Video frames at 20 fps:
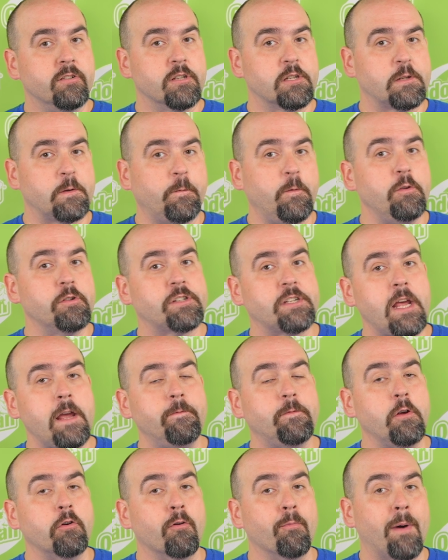Just a few
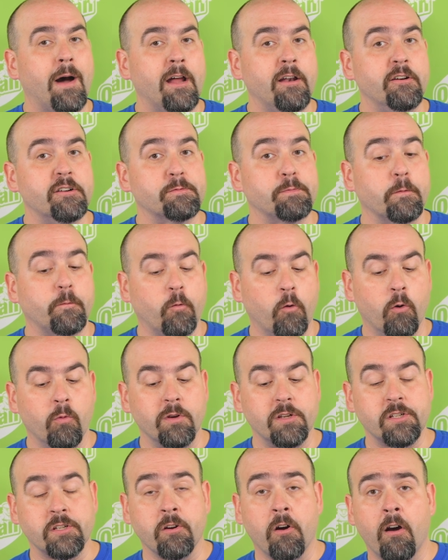safety reminders before
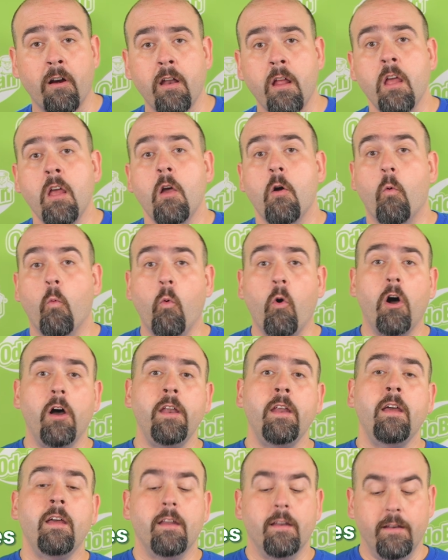we start.
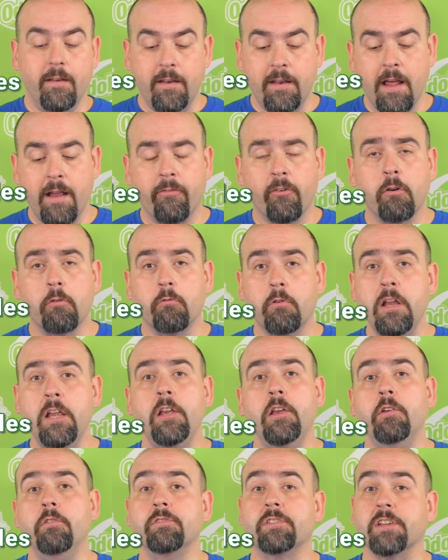1, never
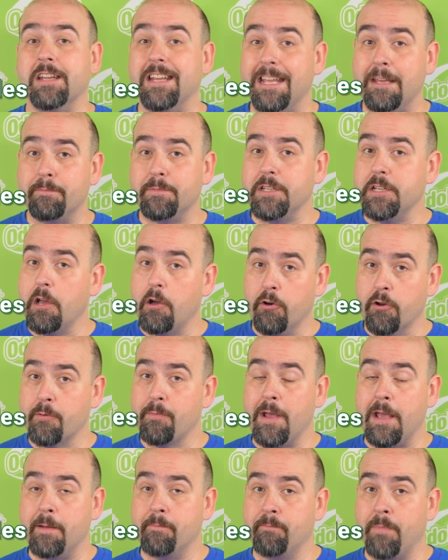reuse an empty
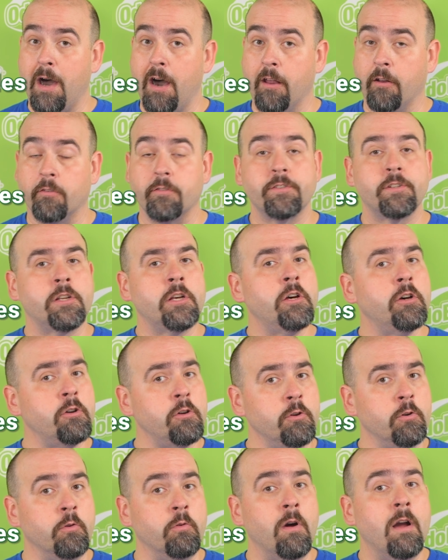OdoBan bottle.
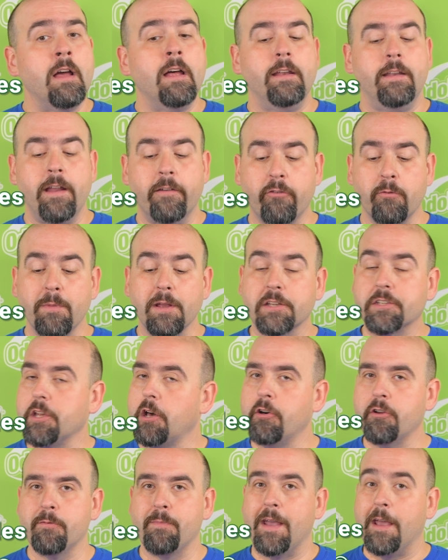2, never mix
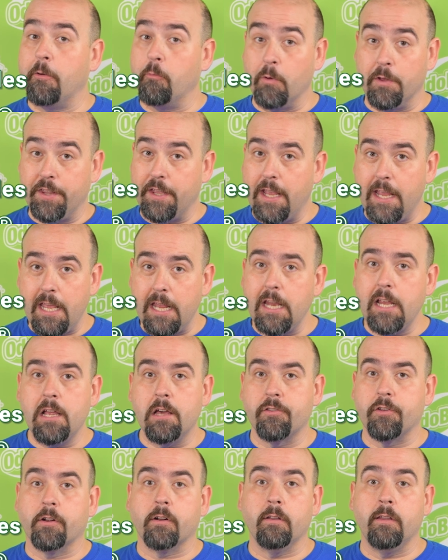OdoBan with any
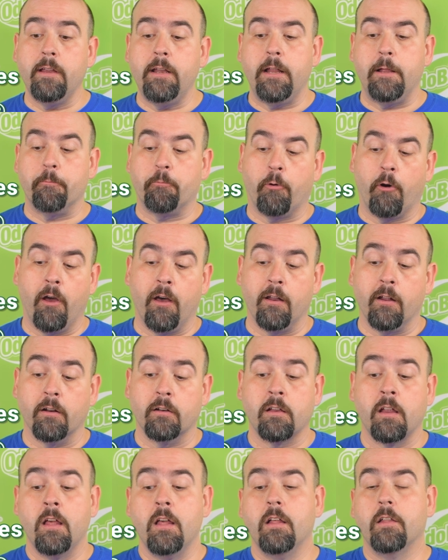other cleaning
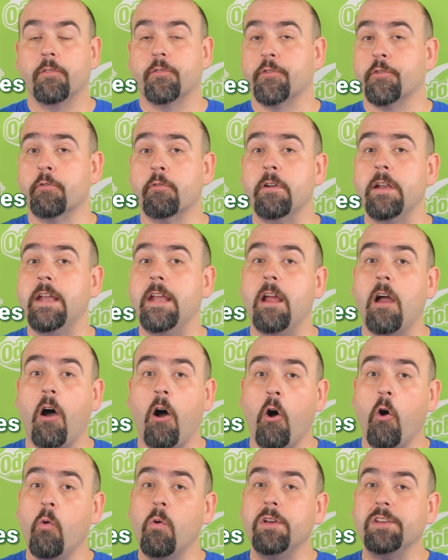product. 3,
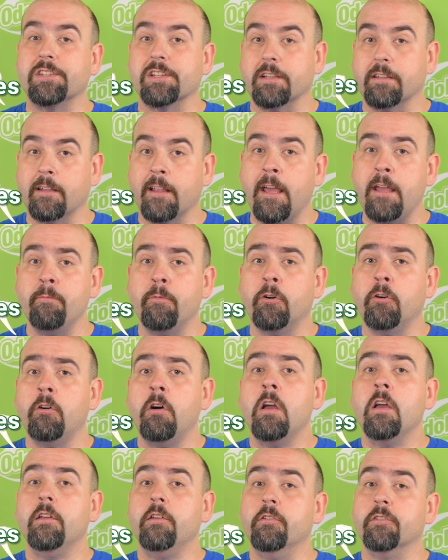always label
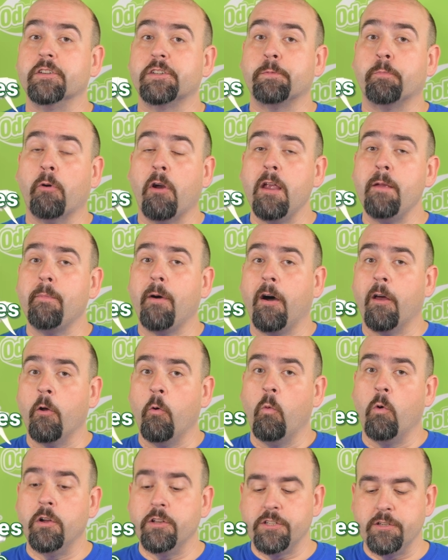your spray bottle
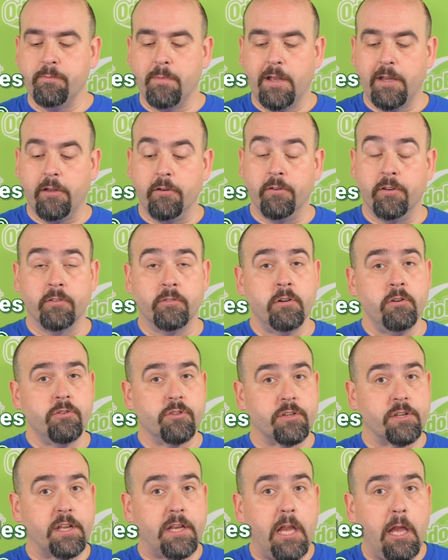once you make your
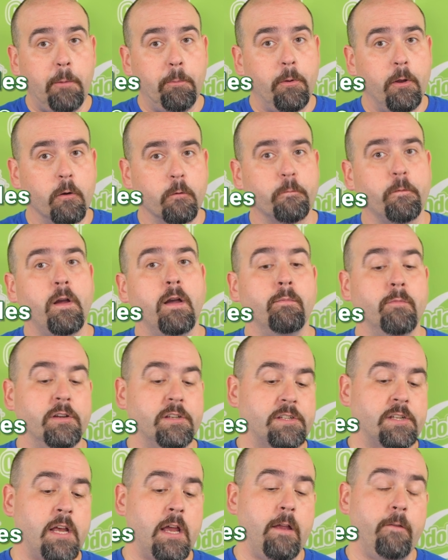dilution to keep your family
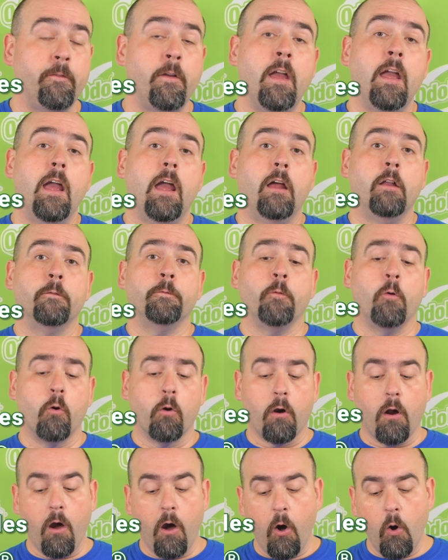safe. And
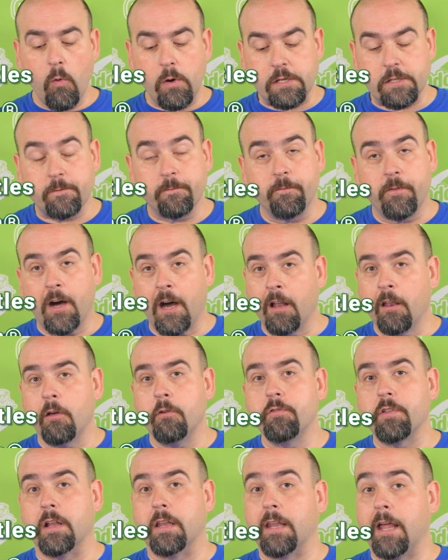4, always
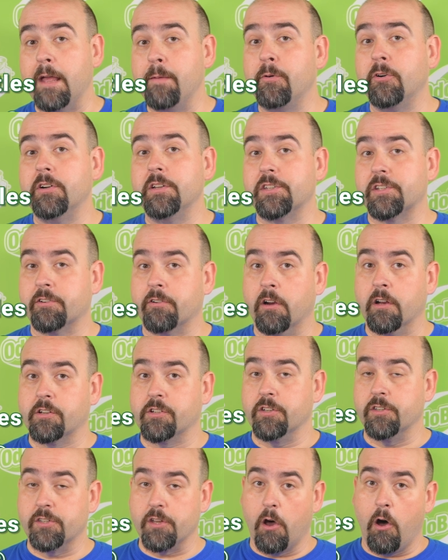follow the label
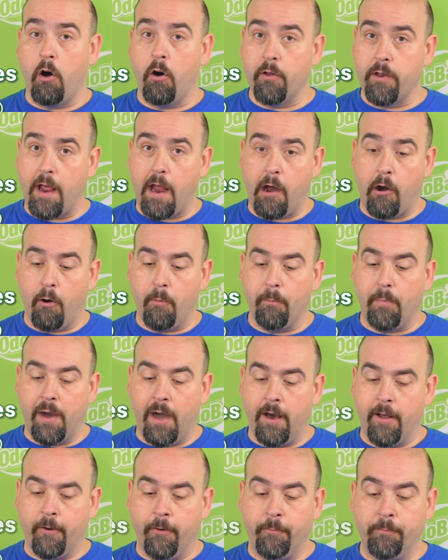instructions on our
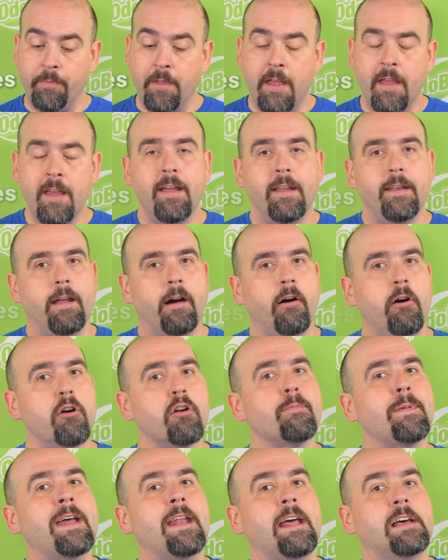bottle. Now,
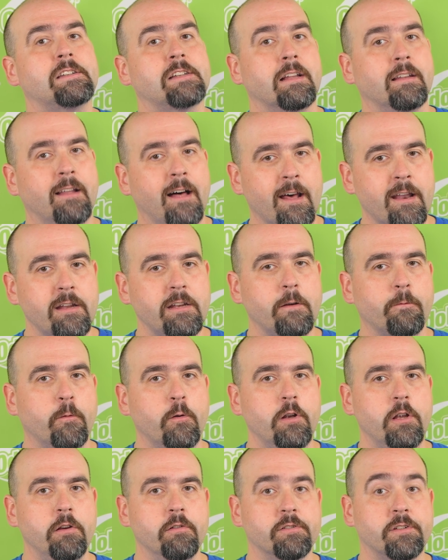OdoBan has a lot of
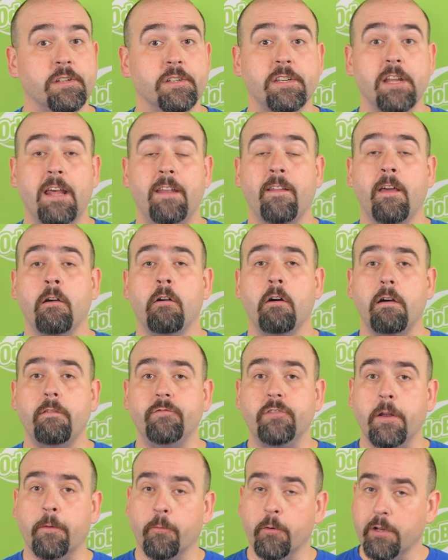different uses and they all
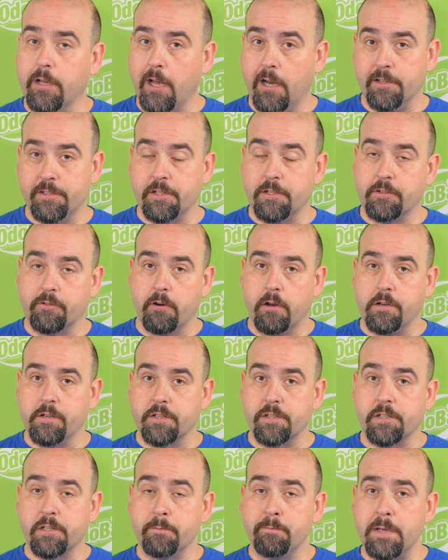have different
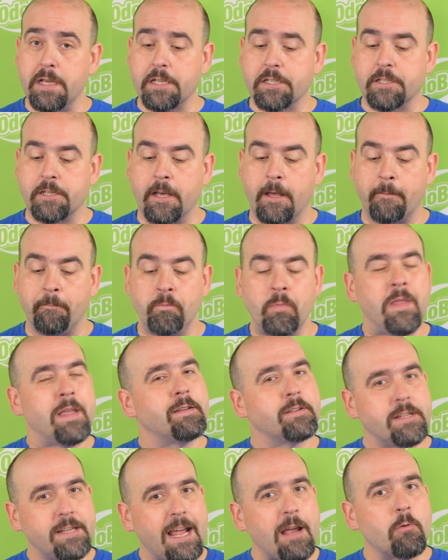concentrations to mix at.
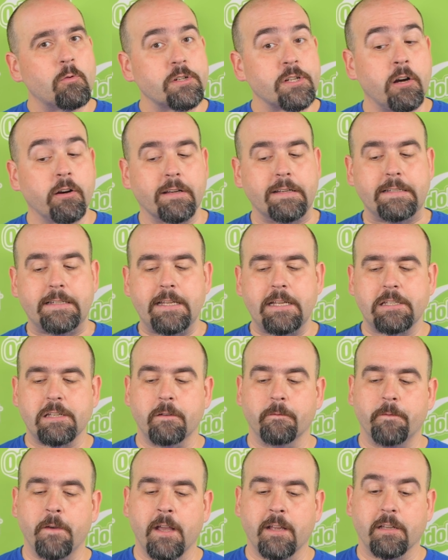Today we're talking
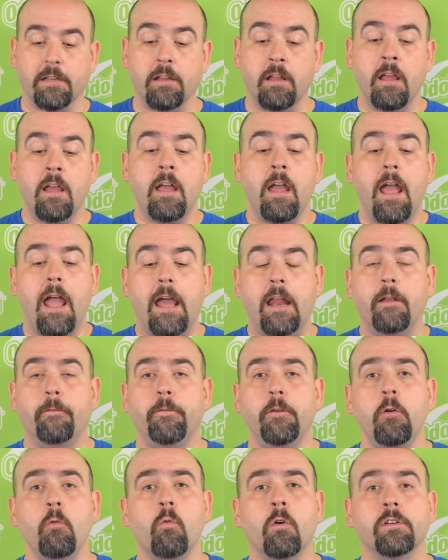disinfecting, and
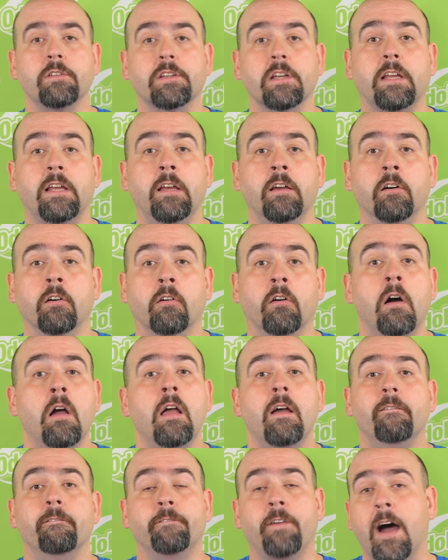if you want to kill
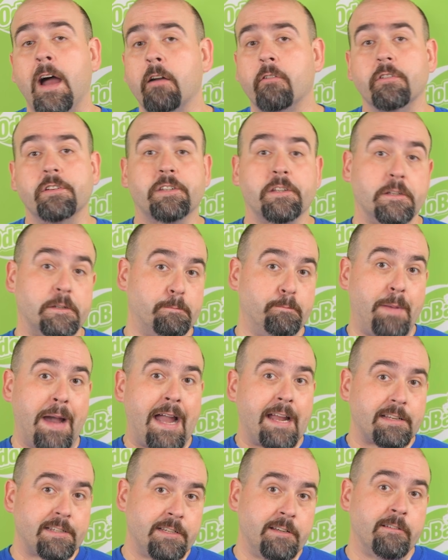viruses,
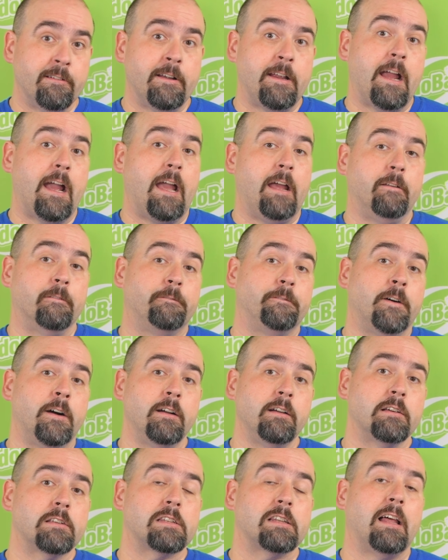bacteria, and
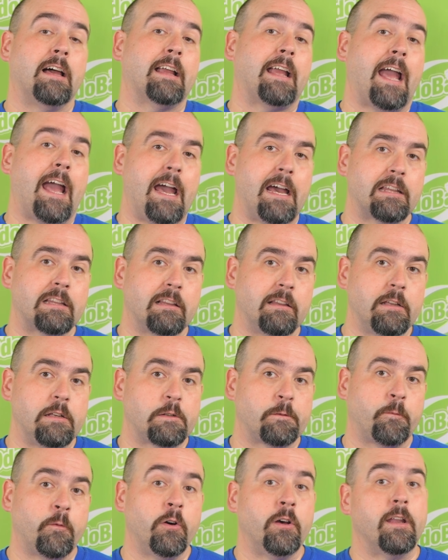fungus like
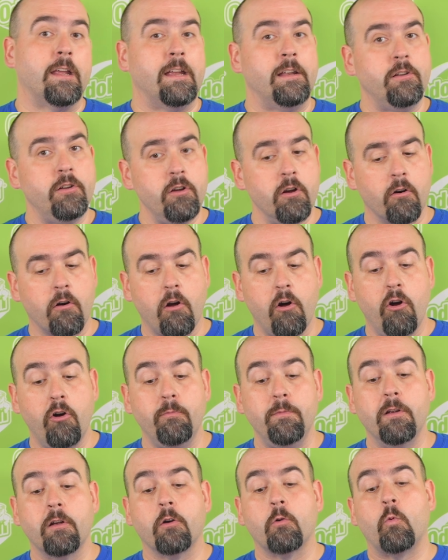athlete's foot in your
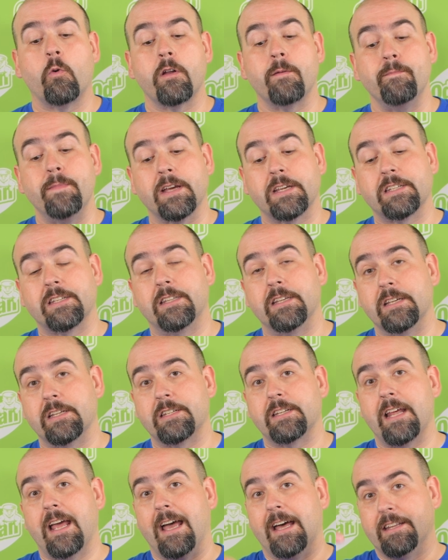home, you're going to want to mix
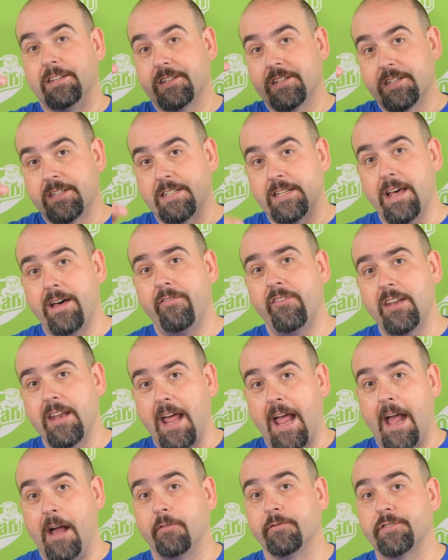this at 7
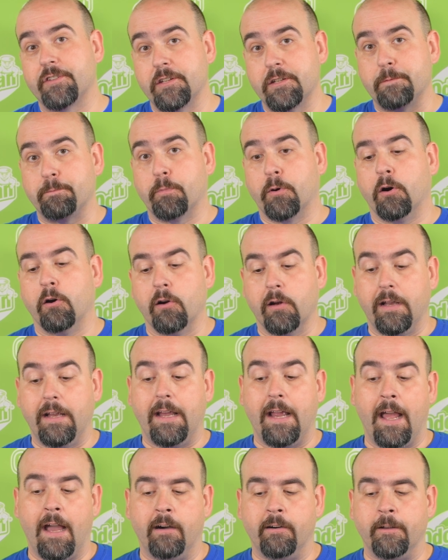ounces per
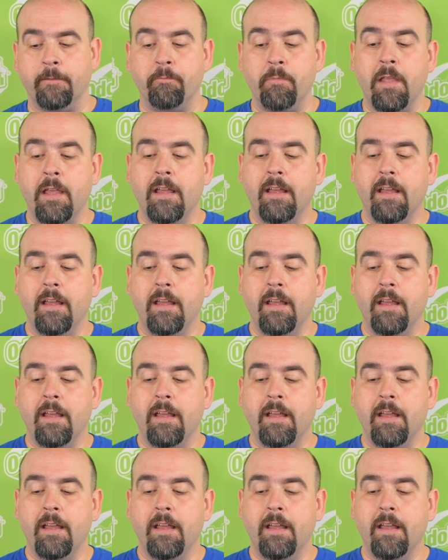gallon.